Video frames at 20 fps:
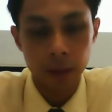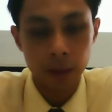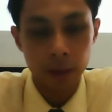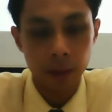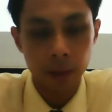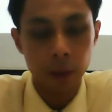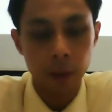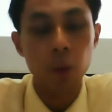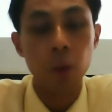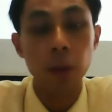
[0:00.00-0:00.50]

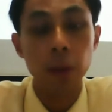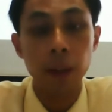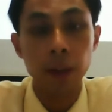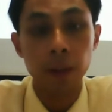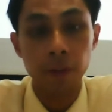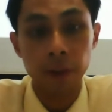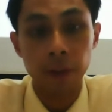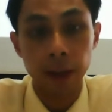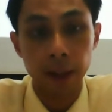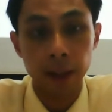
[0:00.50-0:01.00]
the cooling
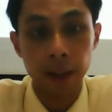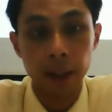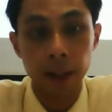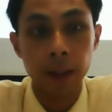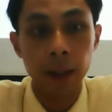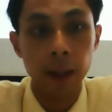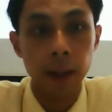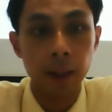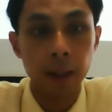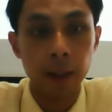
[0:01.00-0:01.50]
effect
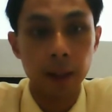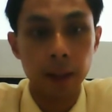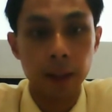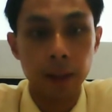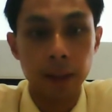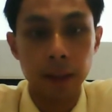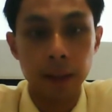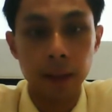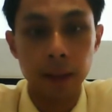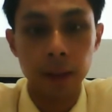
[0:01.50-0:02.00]
there, and it
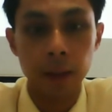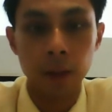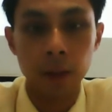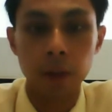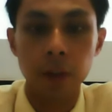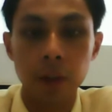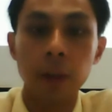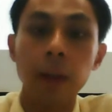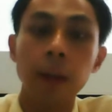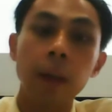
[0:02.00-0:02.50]
doesn't
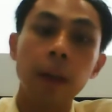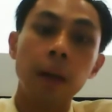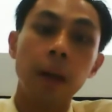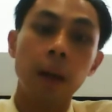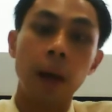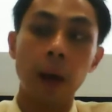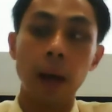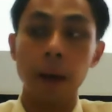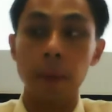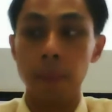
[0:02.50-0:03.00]
cause
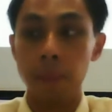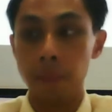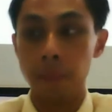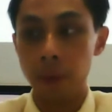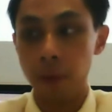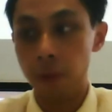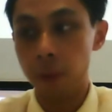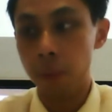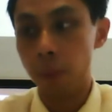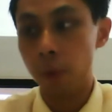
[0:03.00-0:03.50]

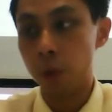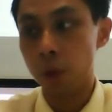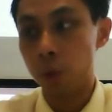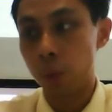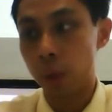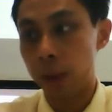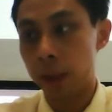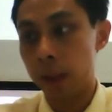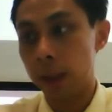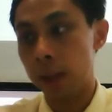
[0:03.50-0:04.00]
even more
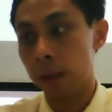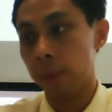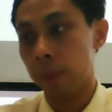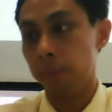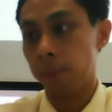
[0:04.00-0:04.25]
sweating.